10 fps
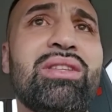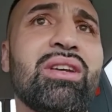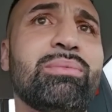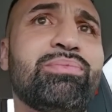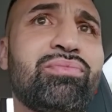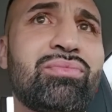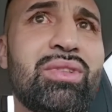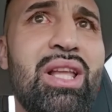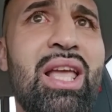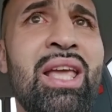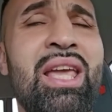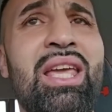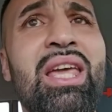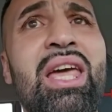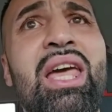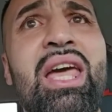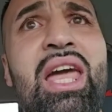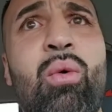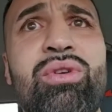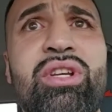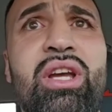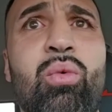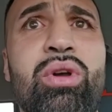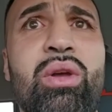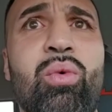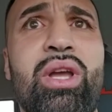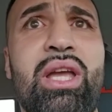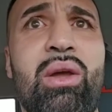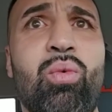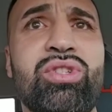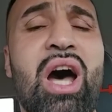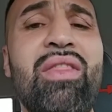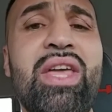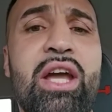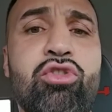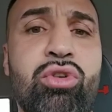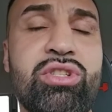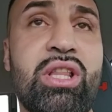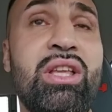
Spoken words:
it was on the entrance,